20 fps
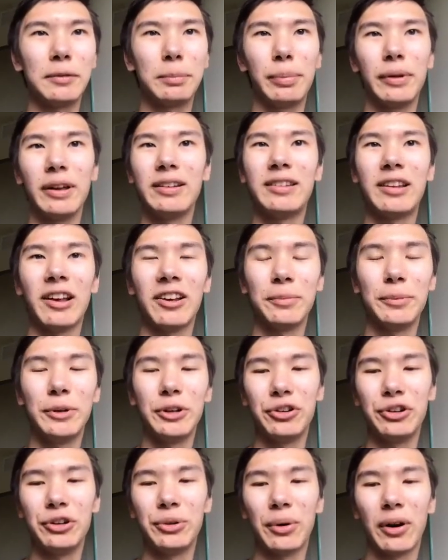please tell me
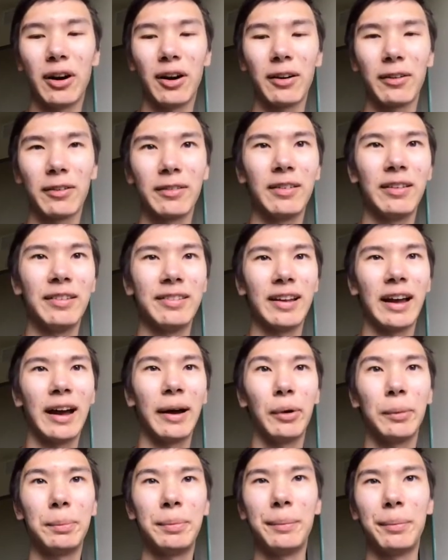who you are. Is that
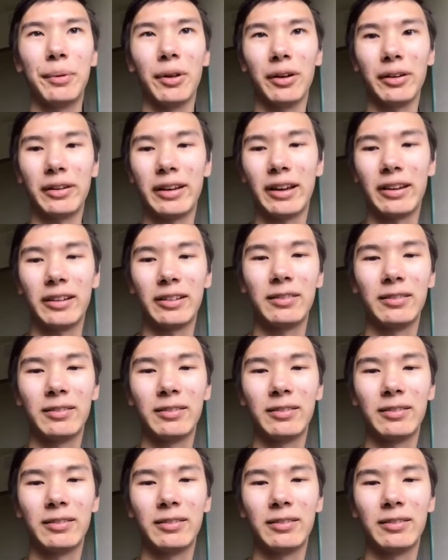what people are getting?